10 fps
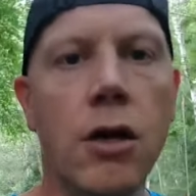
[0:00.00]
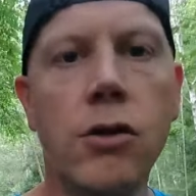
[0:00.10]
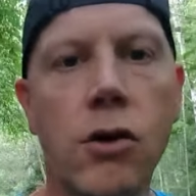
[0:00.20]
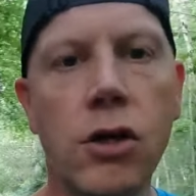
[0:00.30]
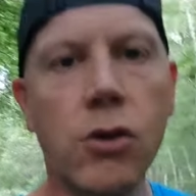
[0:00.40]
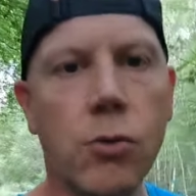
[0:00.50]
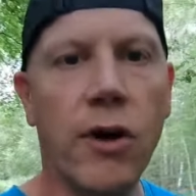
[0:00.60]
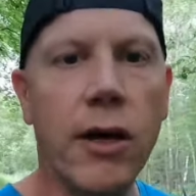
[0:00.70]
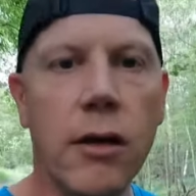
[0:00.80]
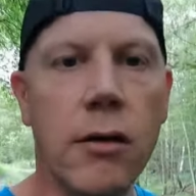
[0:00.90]
not in a good
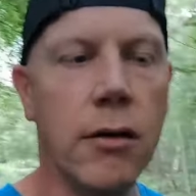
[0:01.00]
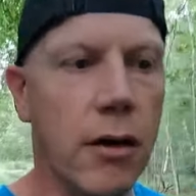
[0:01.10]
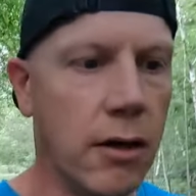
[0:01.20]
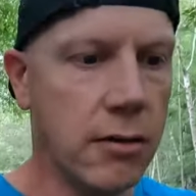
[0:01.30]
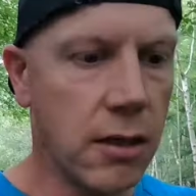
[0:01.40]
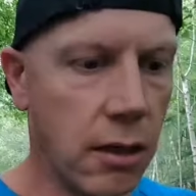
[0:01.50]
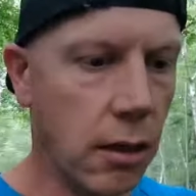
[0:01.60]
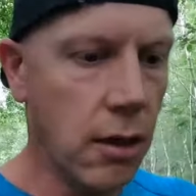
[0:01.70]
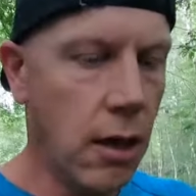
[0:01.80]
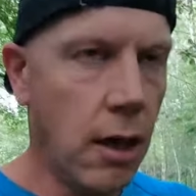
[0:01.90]
way, I'd say.
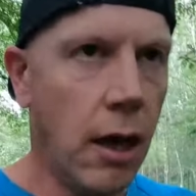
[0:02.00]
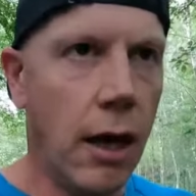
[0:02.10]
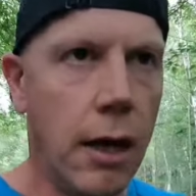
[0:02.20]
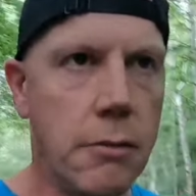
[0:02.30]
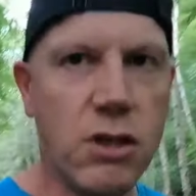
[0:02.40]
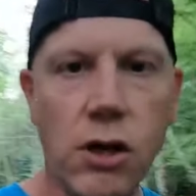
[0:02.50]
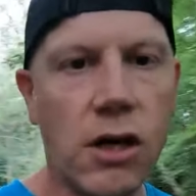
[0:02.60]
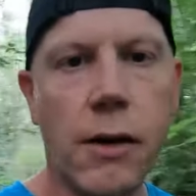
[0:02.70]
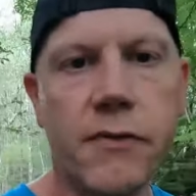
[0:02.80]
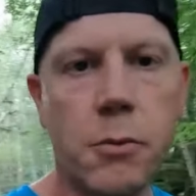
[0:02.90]
It's not
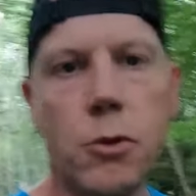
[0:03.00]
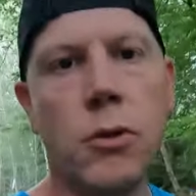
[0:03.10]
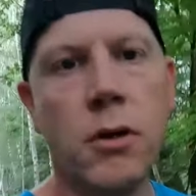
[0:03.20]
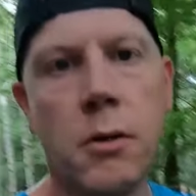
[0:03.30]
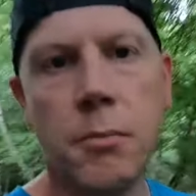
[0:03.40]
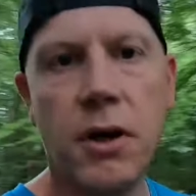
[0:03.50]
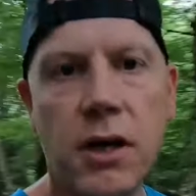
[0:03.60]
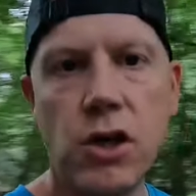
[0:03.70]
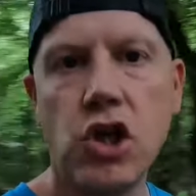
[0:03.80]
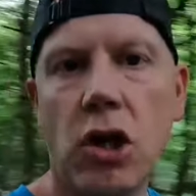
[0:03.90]
uncomfortable
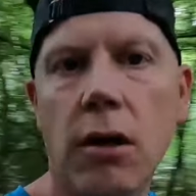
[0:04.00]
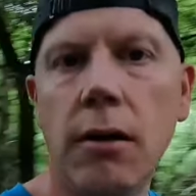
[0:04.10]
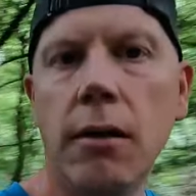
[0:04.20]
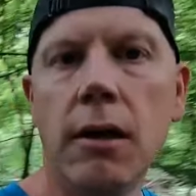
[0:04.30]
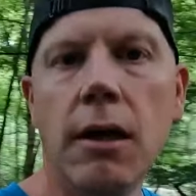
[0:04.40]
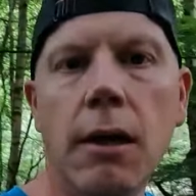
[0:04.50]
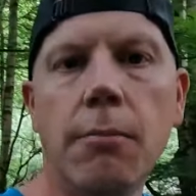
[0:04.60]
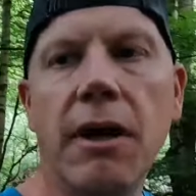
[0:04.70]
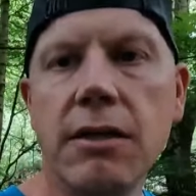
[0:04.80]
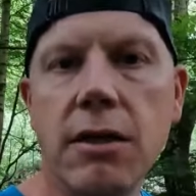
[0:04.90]
by any shot,
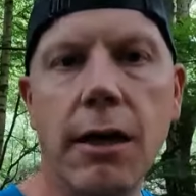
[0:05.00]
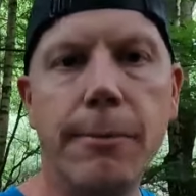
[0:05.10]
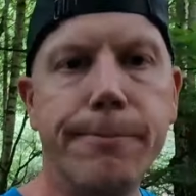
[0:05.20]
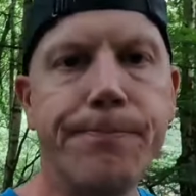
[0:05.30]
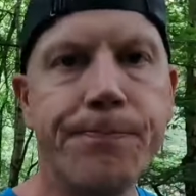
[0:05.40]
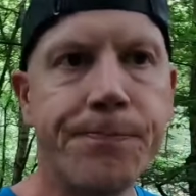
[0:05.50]
but you